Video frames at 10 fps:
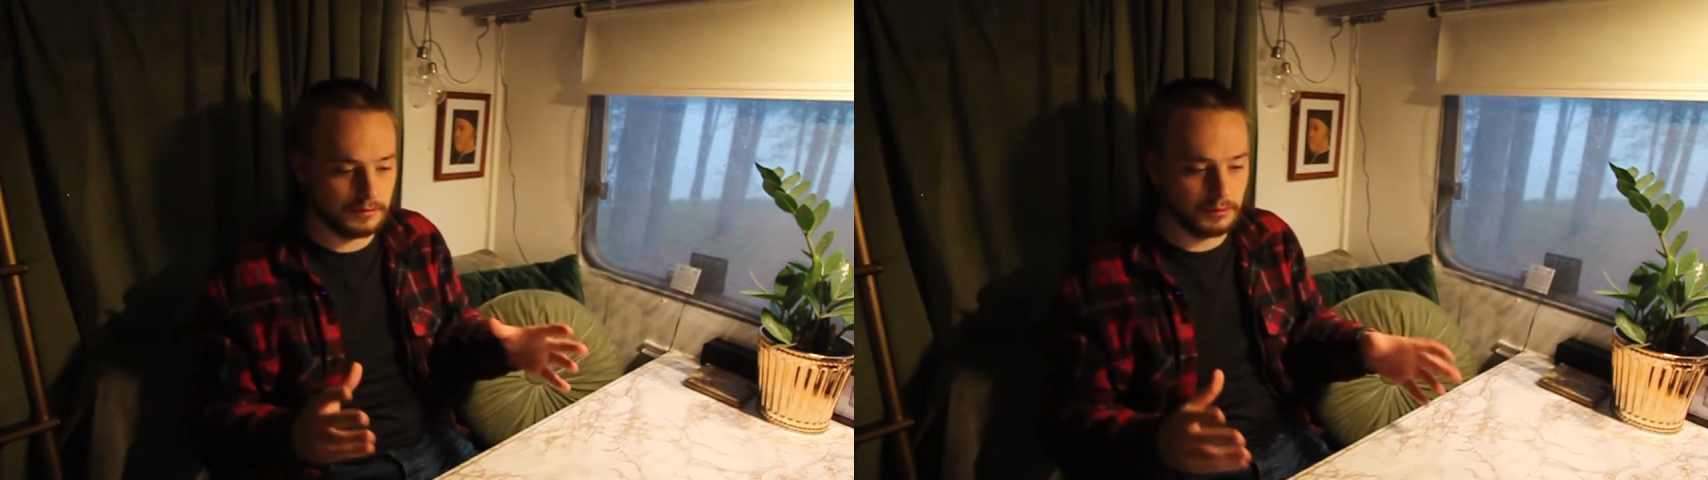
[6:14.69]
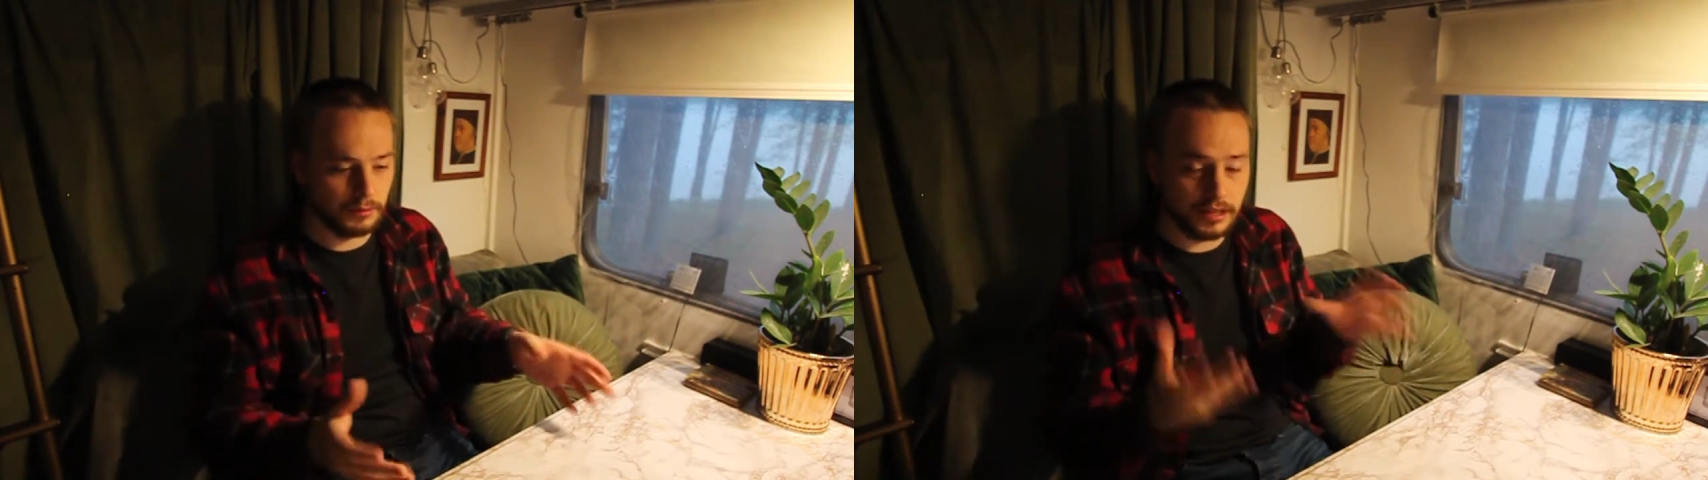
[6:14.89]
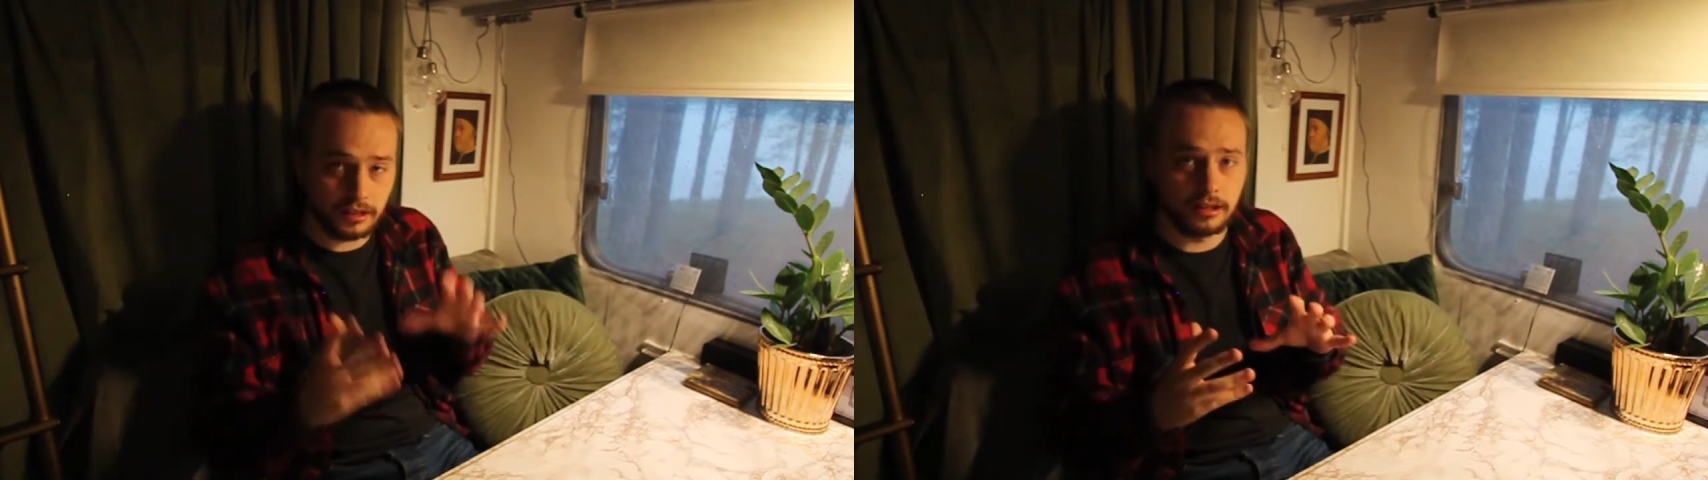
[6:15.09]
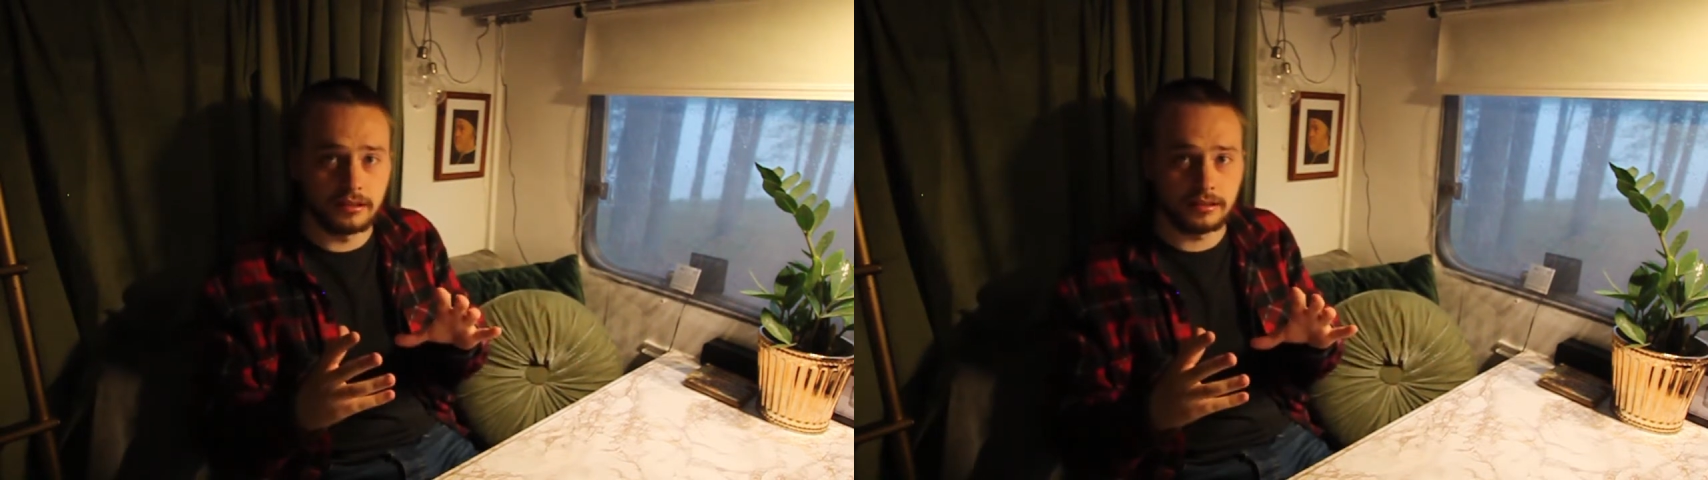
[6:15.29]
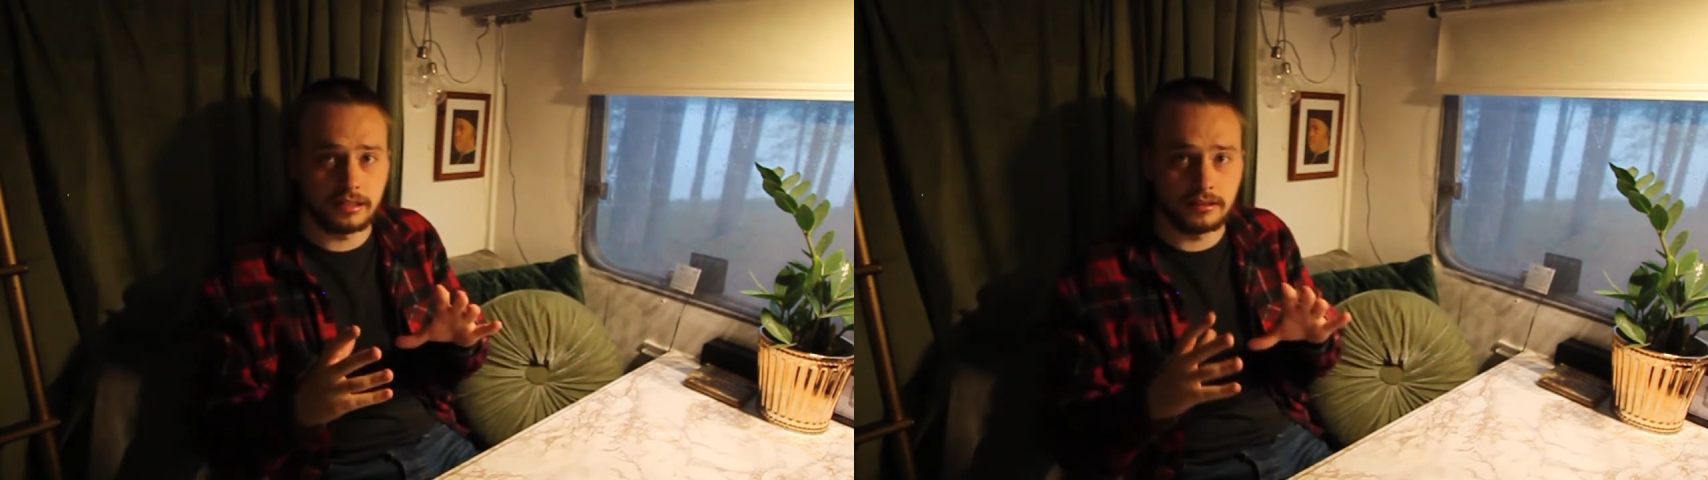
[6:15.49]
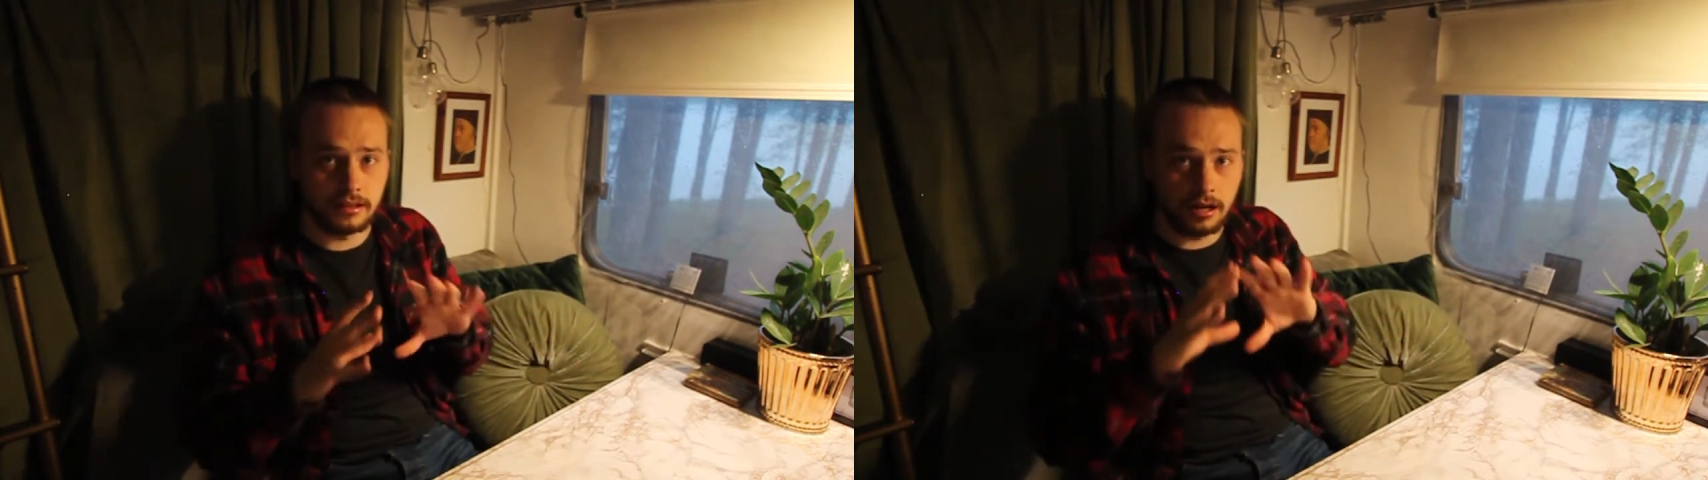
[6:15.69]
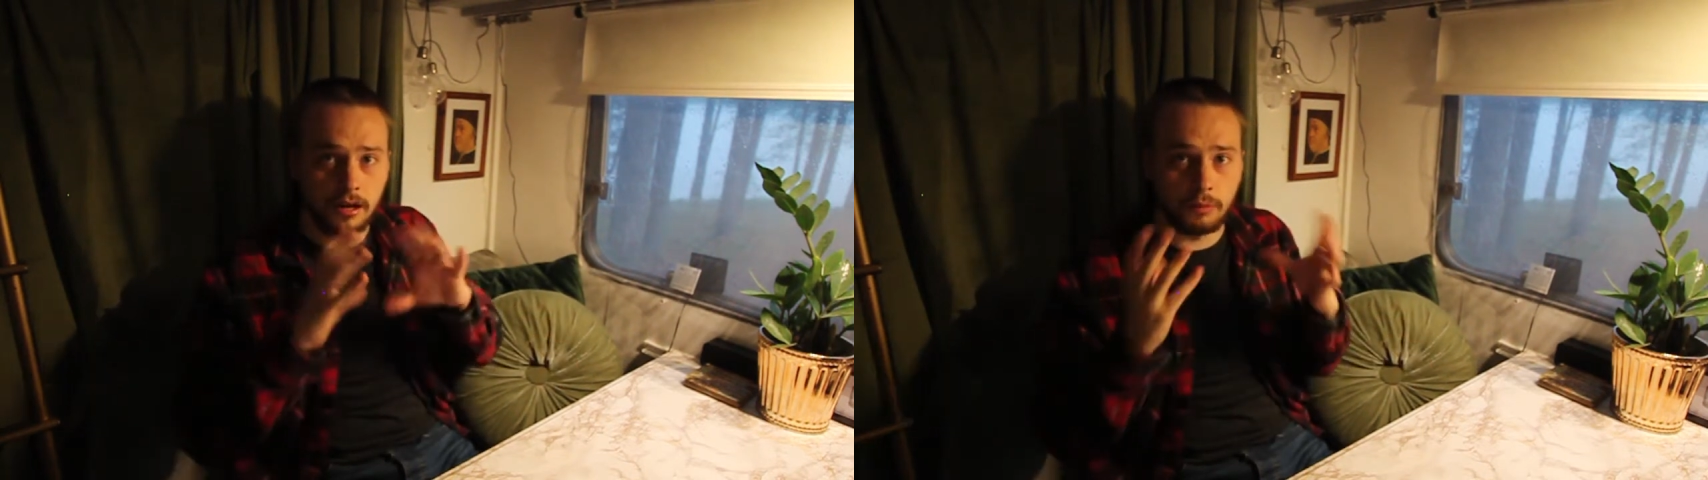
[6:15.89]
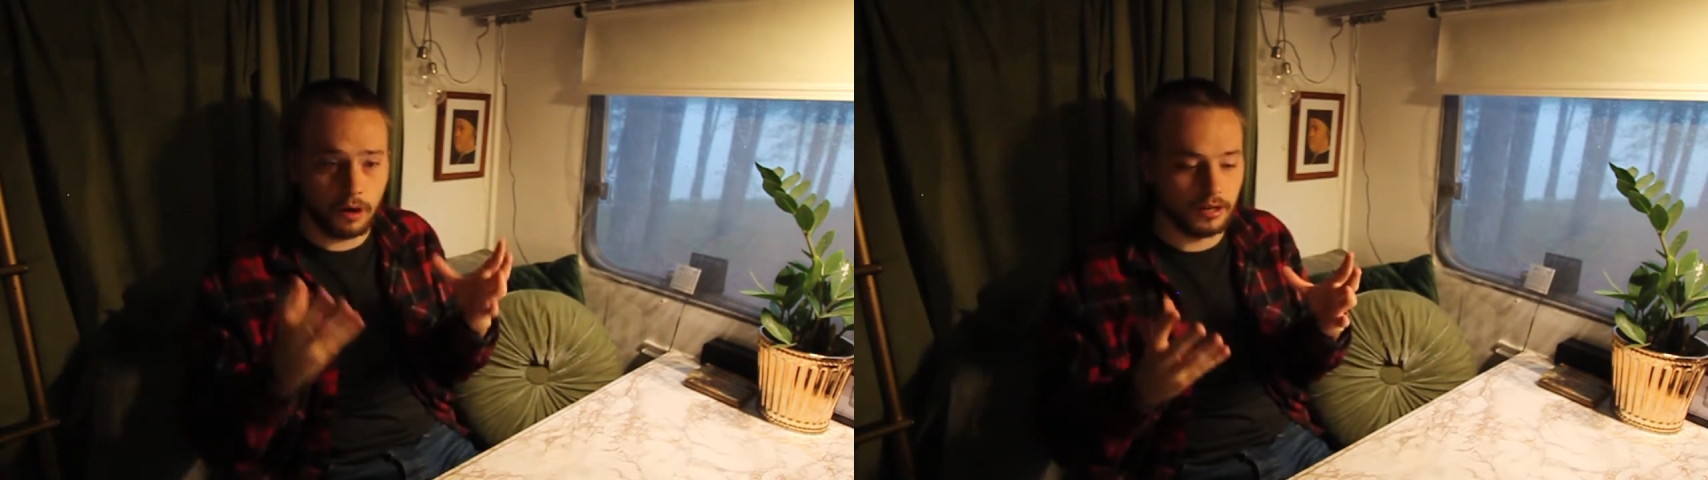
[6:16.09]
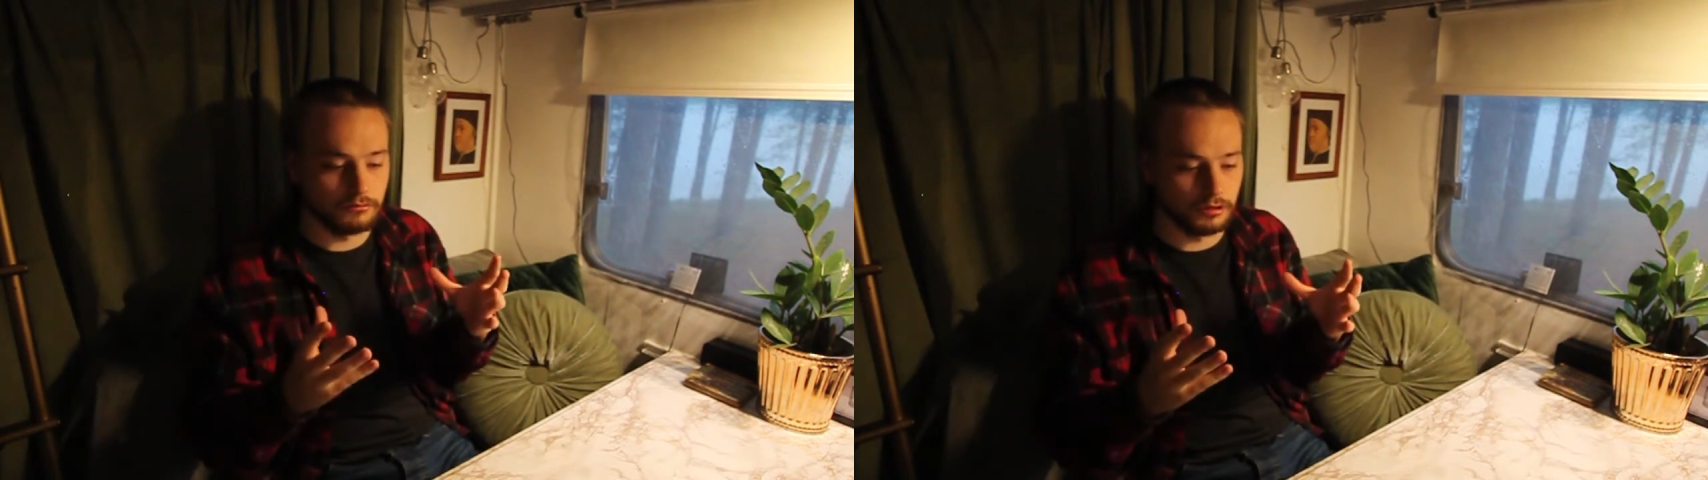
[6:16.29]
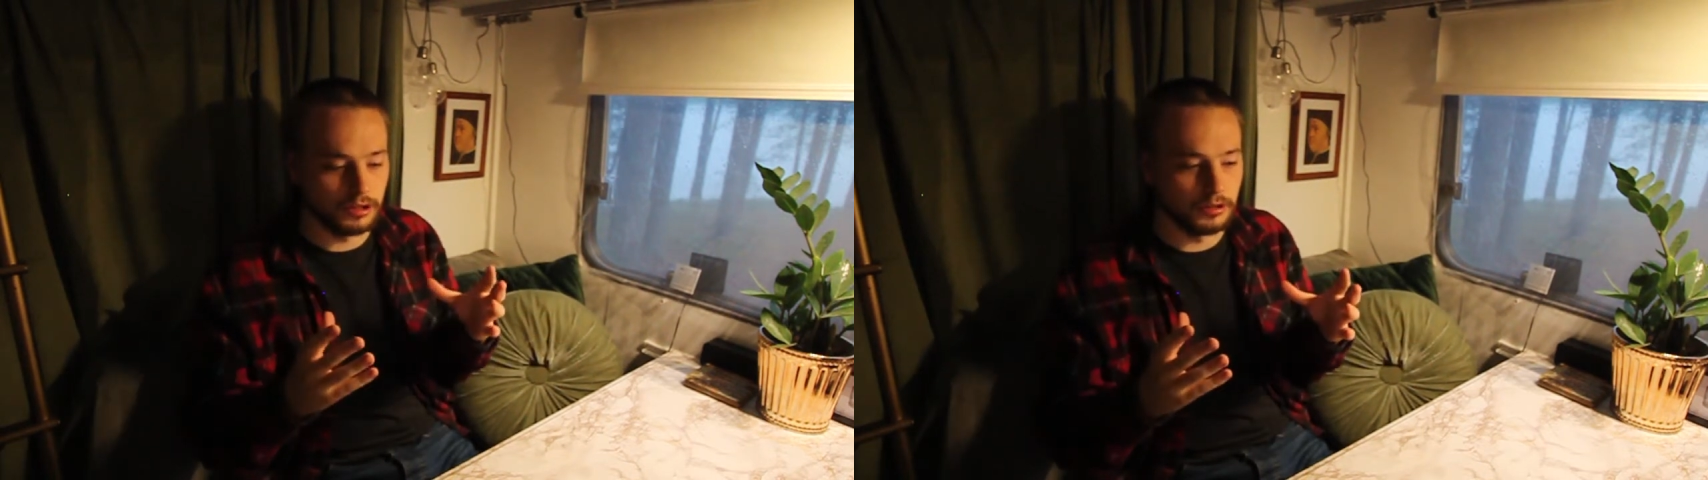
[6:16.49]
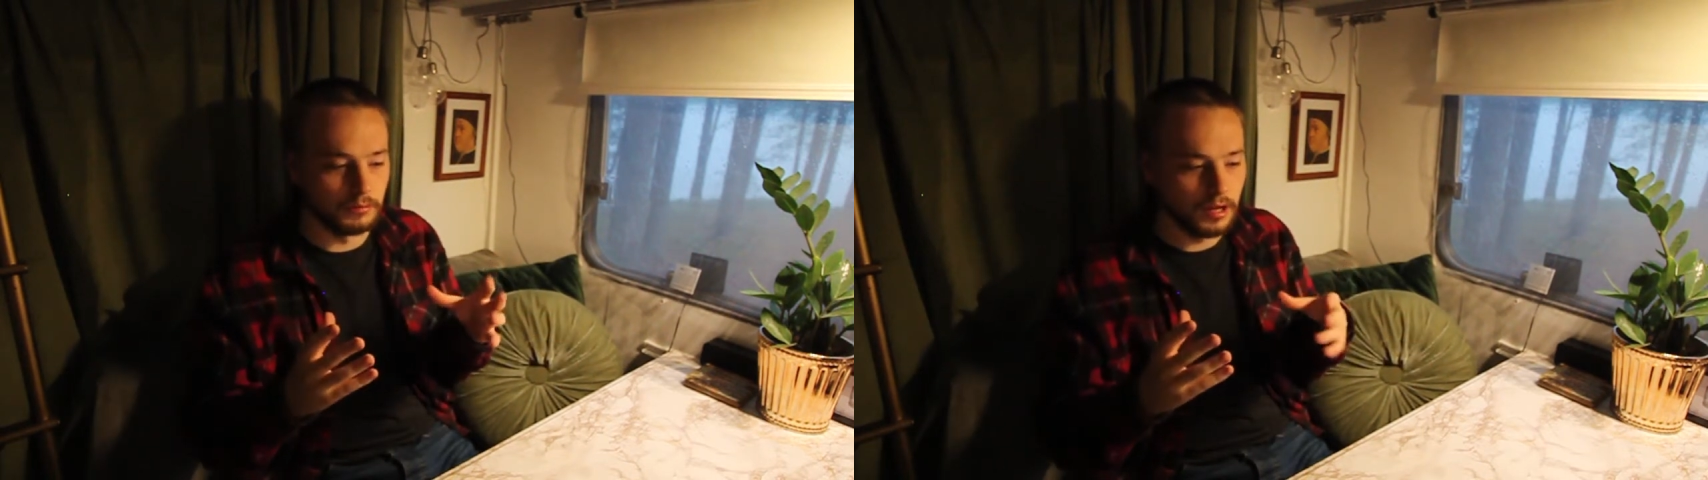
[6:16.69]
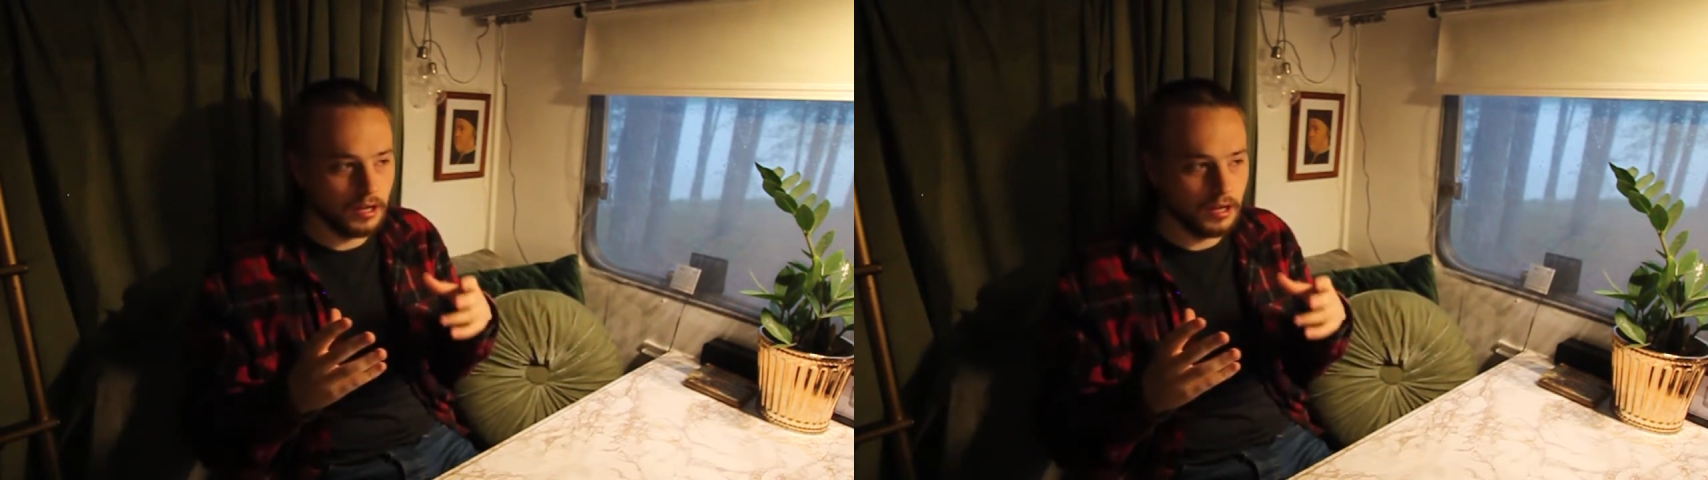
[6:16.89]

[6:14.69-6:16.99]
but when it cuts into her white room,